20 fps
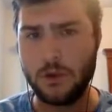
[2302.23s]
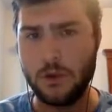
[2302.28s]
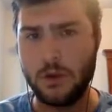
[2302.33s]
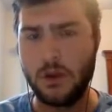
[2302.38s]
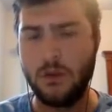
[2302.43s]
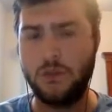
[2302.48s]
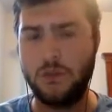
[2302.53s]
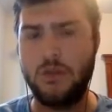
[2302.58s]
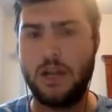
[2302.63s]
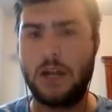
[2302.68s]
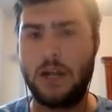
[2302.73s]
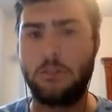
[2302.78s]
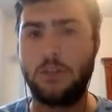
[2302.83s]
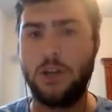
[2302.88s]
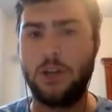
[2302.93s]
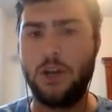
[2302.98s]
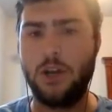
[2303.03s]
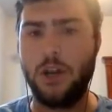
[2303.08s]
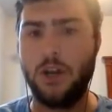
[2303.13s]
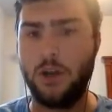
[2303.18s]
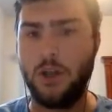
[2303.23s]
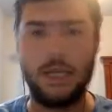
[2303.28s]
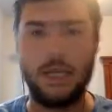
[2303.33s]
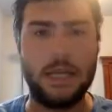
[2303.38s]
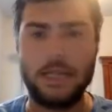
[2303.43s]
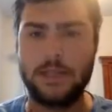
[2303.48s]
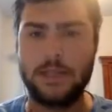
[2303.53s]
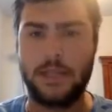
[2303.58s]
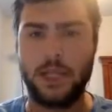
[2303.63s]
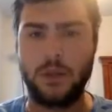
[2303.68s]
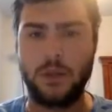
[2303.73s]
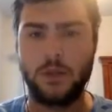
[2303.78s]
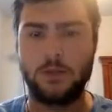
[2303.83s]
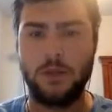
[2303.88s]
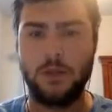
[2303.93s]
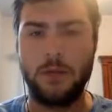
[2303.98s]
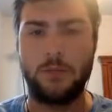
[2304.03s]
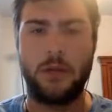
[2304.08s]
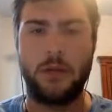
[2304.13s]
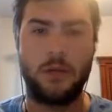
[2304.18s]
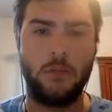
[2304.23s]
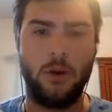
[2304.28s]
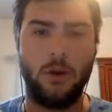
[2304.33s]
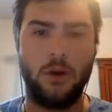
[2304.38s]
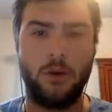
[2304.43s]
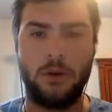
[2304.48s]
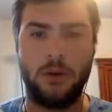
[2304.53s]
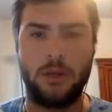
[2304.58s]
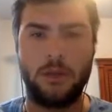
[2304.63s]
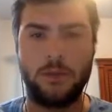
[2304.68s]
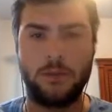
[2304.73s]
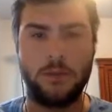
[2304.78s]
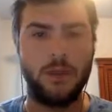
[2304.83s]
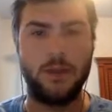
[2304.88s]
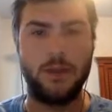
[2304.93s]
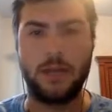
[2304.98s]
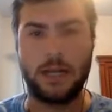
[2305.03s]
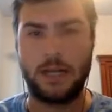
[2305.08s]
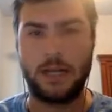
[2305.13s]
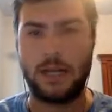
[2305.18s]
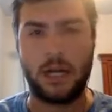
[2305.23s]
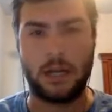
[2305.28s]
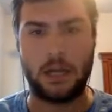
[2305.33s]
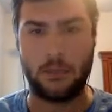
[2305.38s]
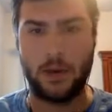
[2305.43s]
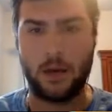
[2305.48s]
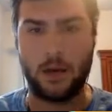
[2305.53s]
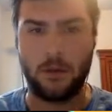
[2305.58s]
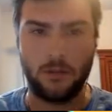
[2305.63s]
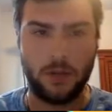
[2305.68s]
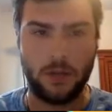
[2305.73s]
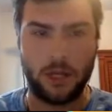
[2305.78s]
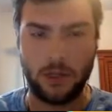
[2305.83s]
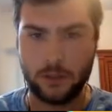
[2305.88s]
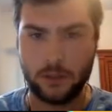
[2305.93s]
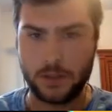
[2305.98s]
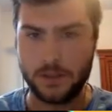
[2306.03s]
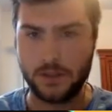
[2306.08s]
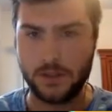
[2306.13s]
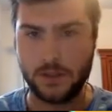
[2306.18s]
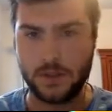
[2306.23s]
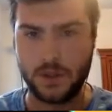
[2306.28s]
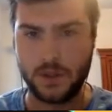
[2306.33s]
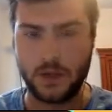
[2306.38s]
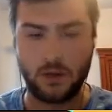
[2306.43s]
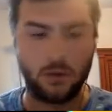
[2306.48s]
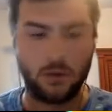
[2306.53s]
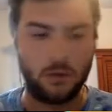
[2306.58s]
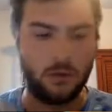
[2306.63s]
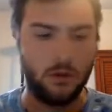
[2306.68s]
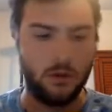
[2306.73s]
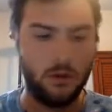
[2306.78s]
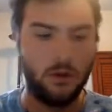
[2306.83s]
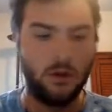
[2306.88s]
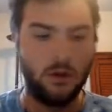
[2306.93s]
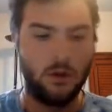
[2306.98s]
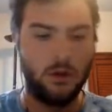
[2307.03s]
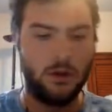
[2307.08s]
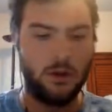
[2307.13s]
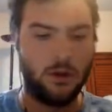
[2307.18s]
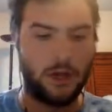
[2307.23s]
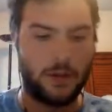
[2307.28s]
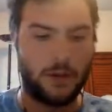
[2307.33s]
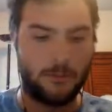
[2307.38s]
then I'm going to know that he has like no speed in my Komodo outspeed, and then I can knock him out anyways. So, yeah.